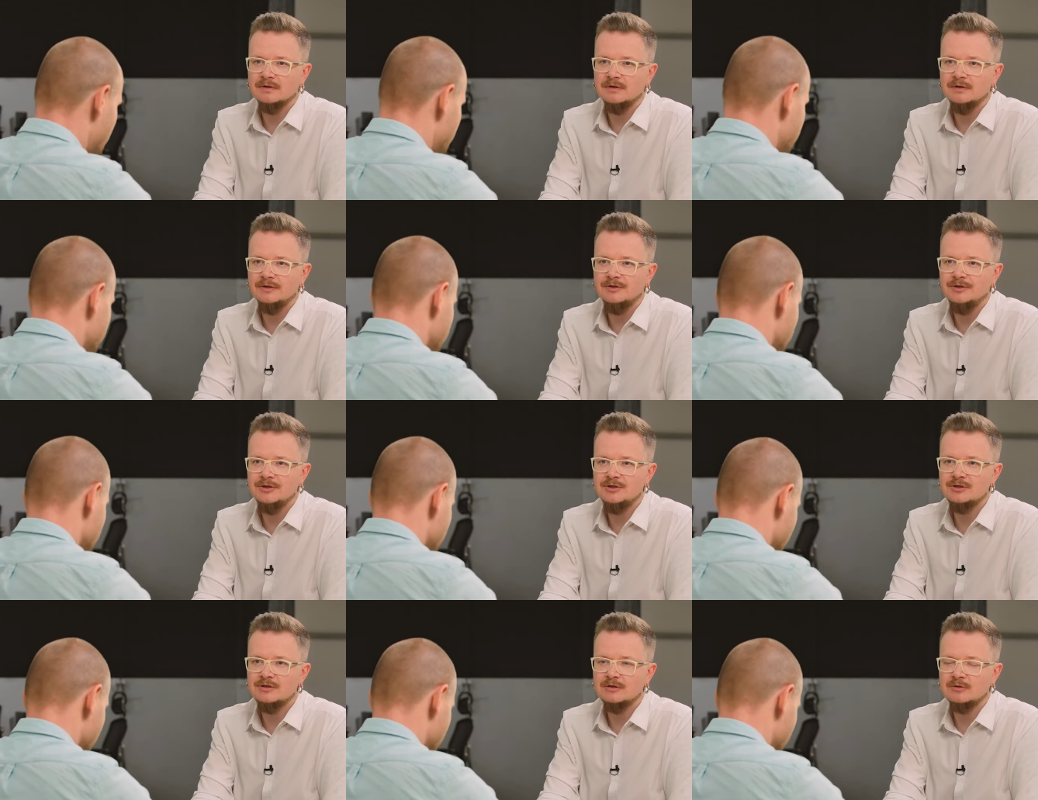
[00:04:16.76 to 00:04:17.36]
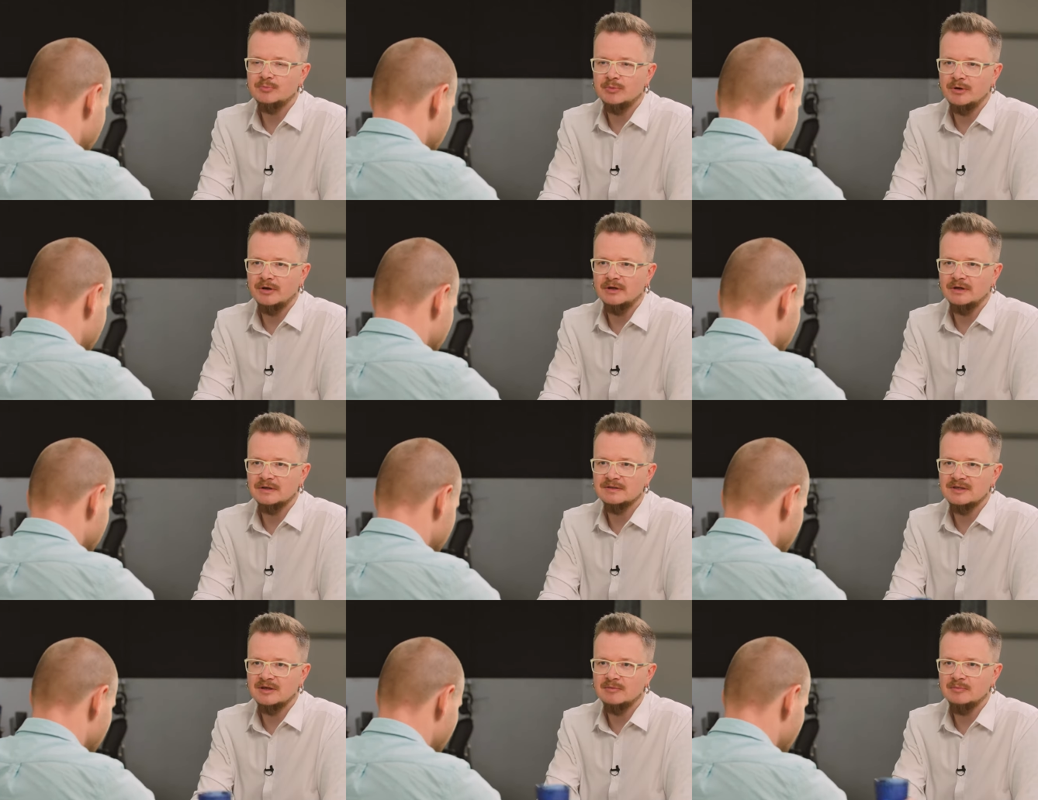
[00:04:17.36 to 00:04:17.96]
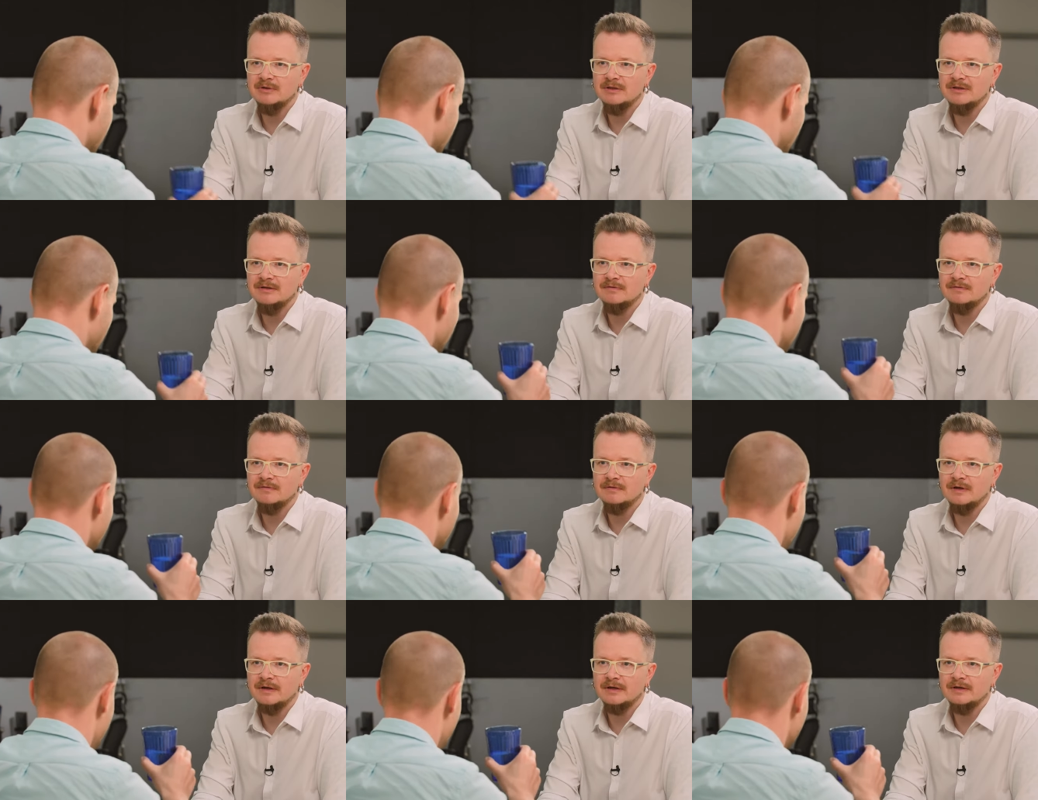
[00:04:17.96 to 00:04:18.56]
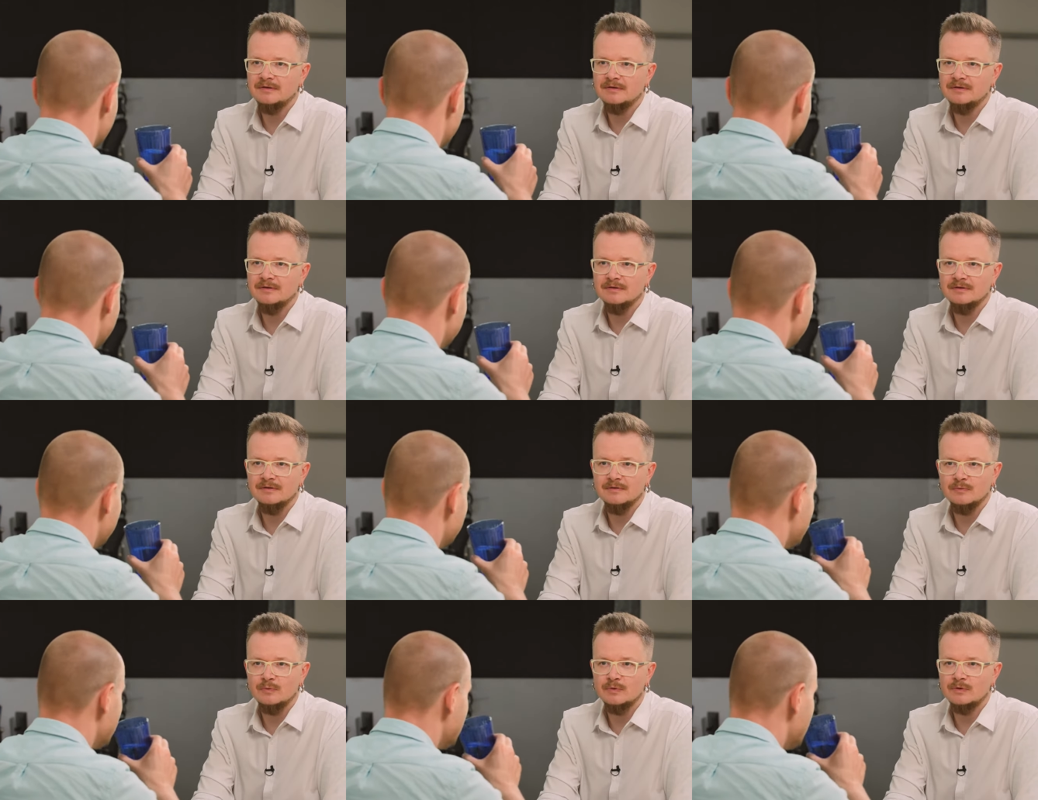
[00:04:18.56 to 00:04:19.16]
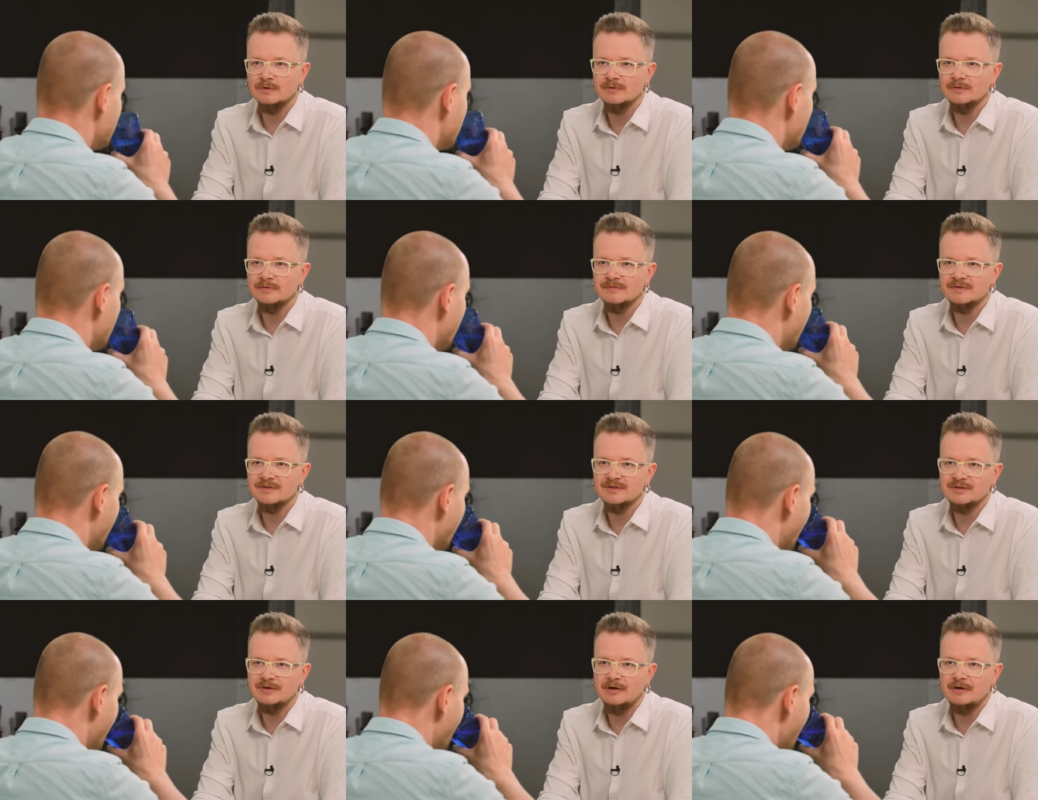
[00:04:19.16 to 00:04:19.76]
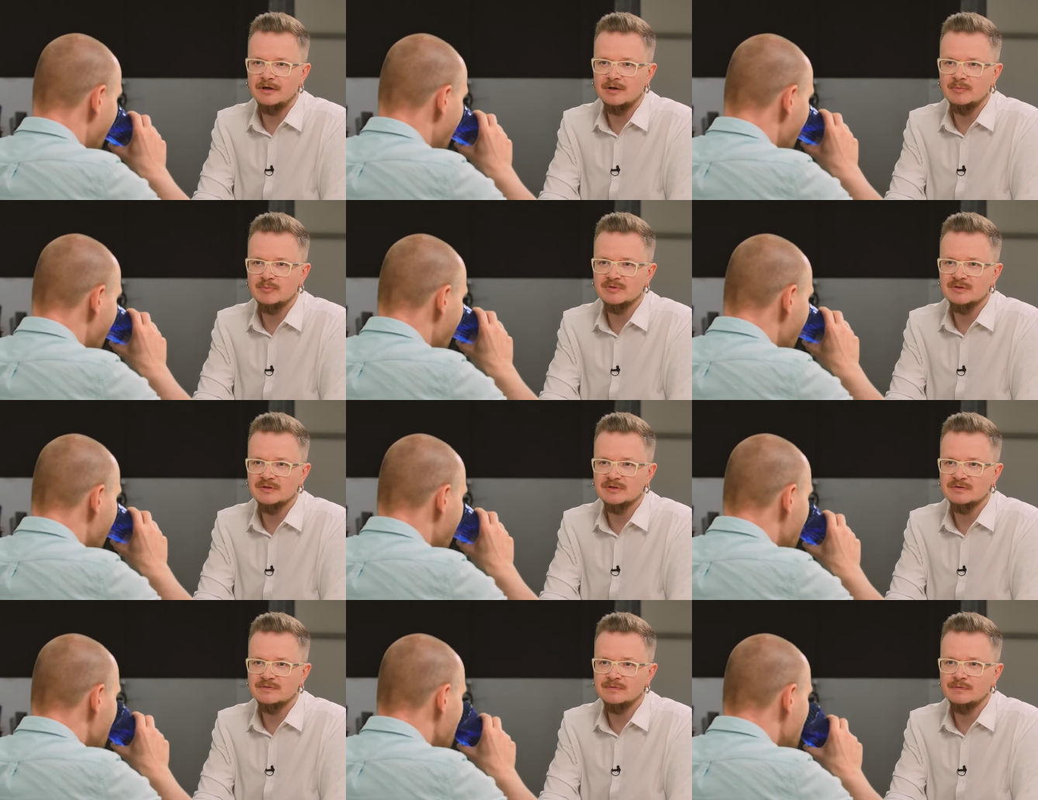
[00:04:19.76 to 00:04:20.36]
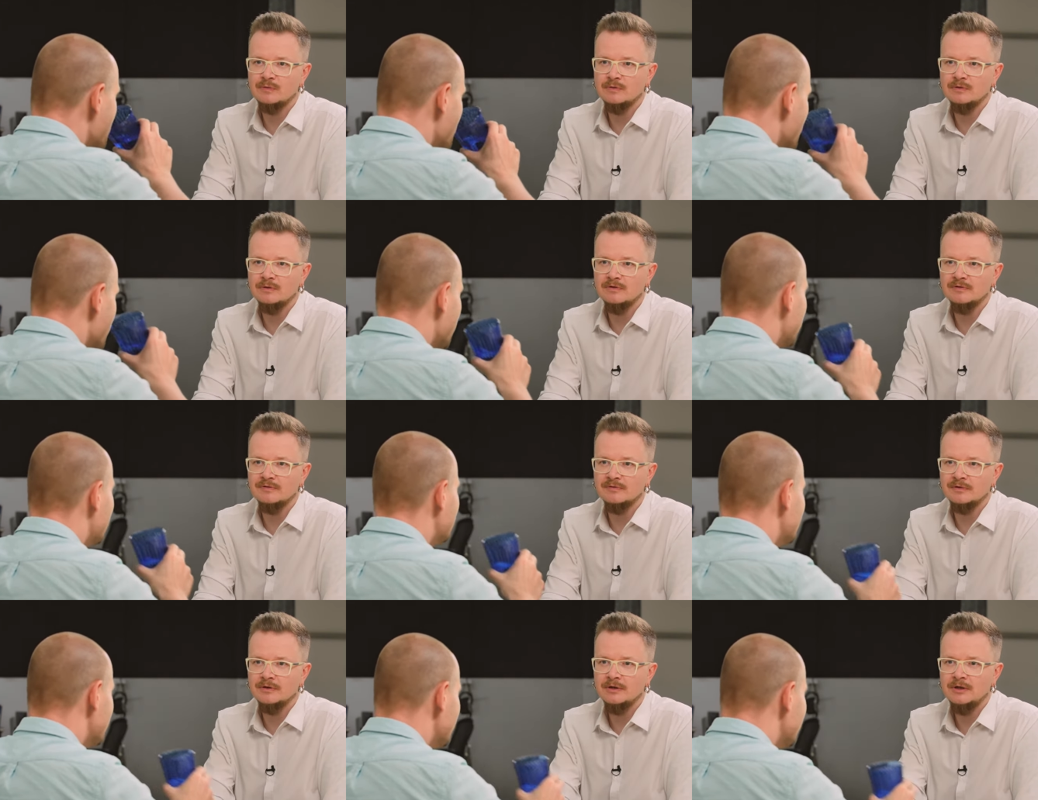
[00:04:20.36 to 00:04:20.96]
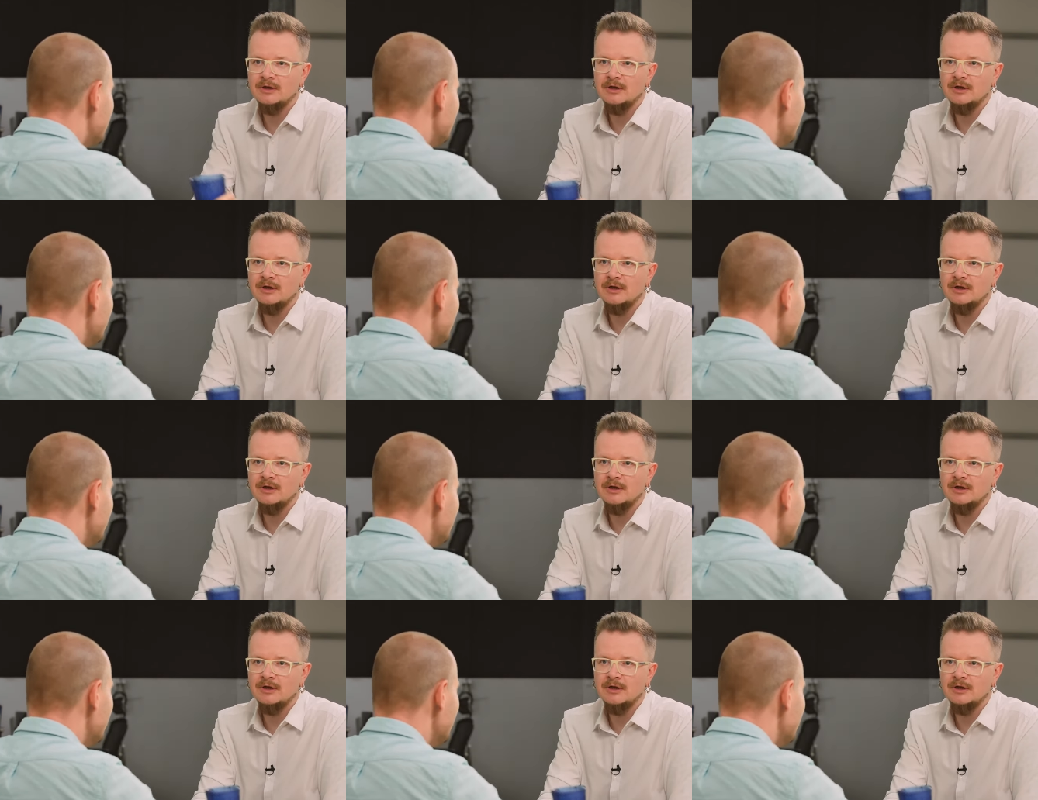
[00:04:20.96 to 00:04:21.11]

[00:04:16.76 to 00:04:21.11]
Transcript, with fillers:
Speaker 1: uh, digital products, I believe. Like yes. the, the, world of startups is full of